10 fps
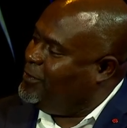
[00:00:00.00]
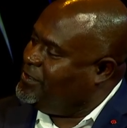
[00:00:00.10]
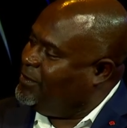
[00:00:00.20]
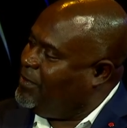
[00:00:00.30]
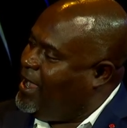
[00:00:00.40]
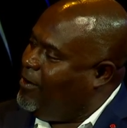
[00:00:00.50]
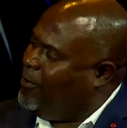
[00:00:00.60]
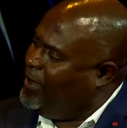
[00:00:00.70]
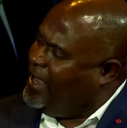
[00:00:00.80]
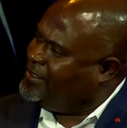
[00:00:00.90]
losing power,
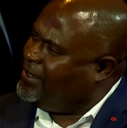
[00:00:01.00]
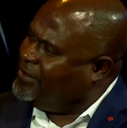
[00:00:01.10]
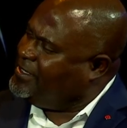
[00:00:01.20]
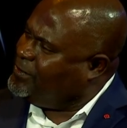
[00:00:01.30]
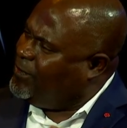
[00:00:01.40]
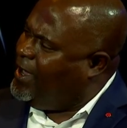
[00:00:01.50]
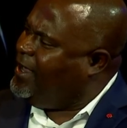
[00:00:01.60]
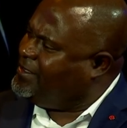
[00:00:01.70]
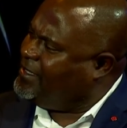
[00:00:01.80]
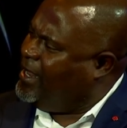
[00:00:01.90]
and we ask ourselves, why
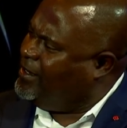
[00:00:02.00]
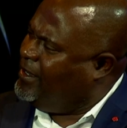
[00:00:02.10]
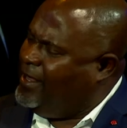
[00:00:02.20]
is that?